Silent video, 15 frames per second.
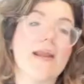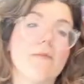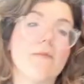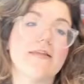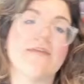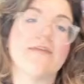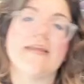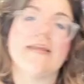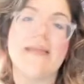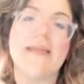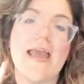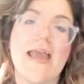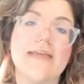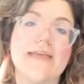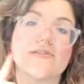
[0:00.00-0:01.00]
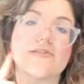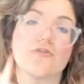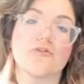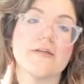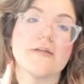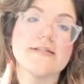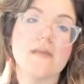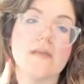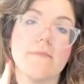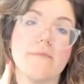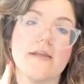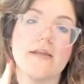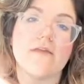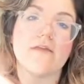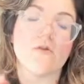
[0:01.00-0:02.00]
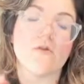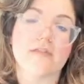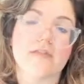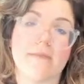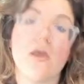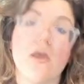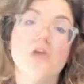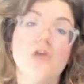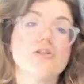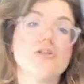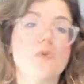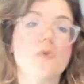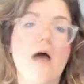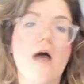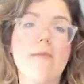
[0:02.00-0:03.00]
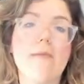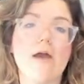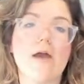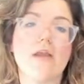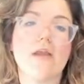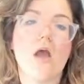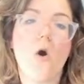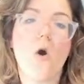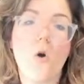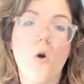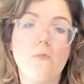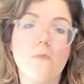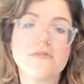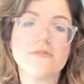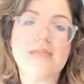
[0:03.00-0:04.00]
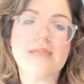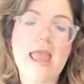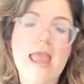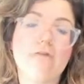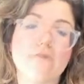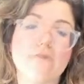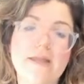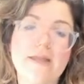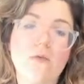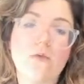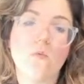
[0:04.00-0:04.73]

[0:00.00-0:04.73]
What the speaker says: believe it. EA is the greediest company of all time. So I bought almost every